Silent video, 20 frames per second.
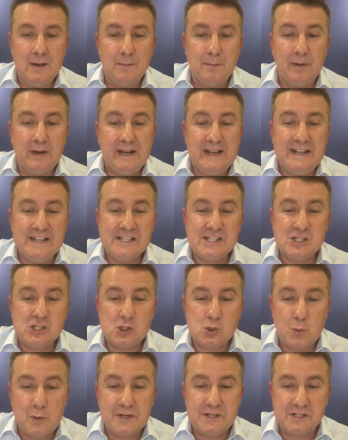Please
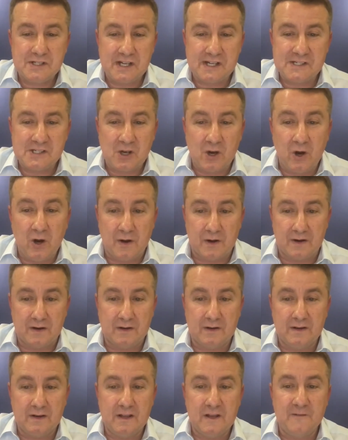switch us
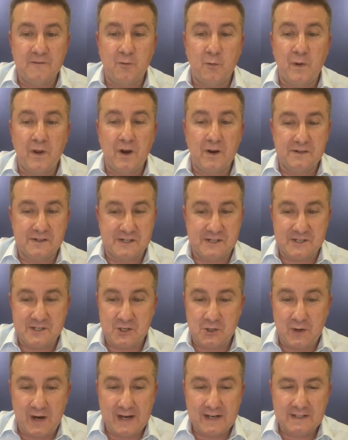on if we are
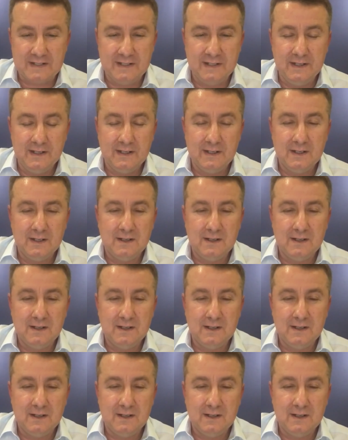distracted